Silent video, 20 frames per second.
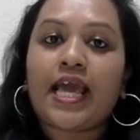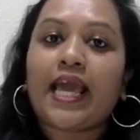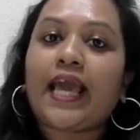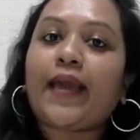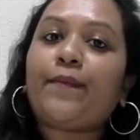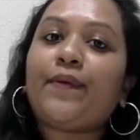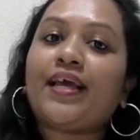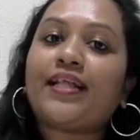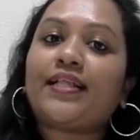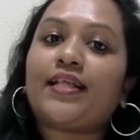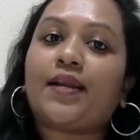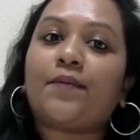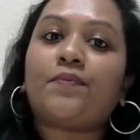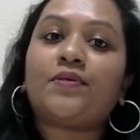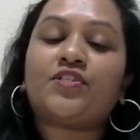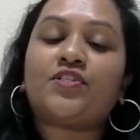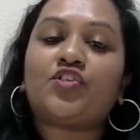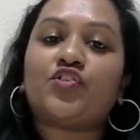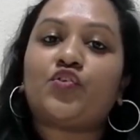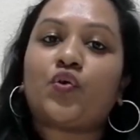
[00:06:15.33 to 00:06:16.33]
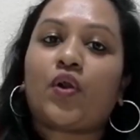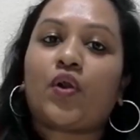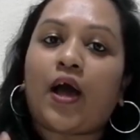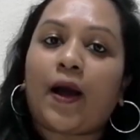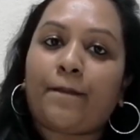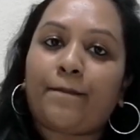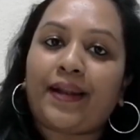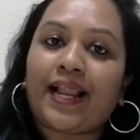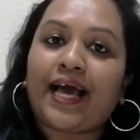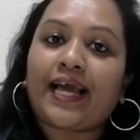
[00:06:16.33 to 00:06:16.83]
ABA therapist is your
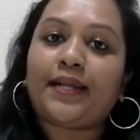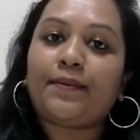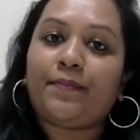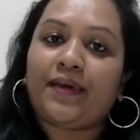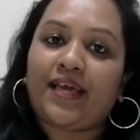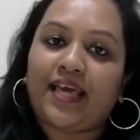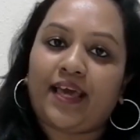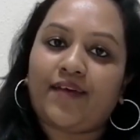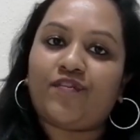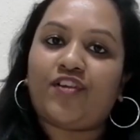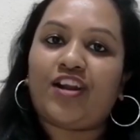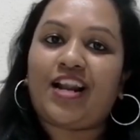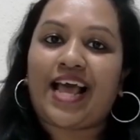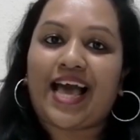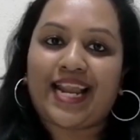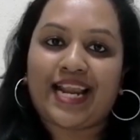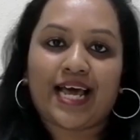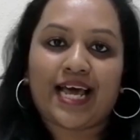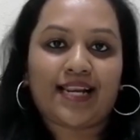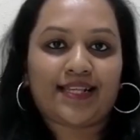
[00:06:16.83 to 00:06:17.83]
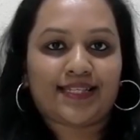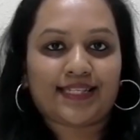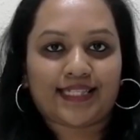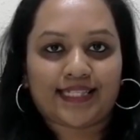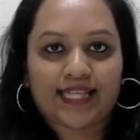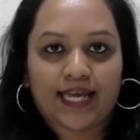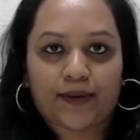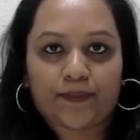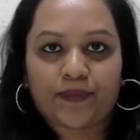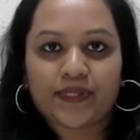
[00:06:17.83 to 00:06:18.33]
applied behavioral
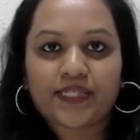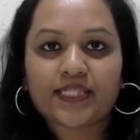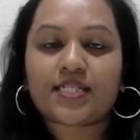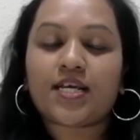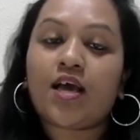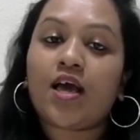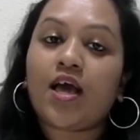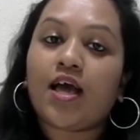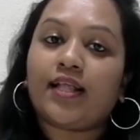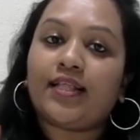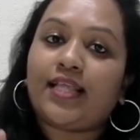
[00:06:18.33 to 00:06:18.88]
analysis therapist.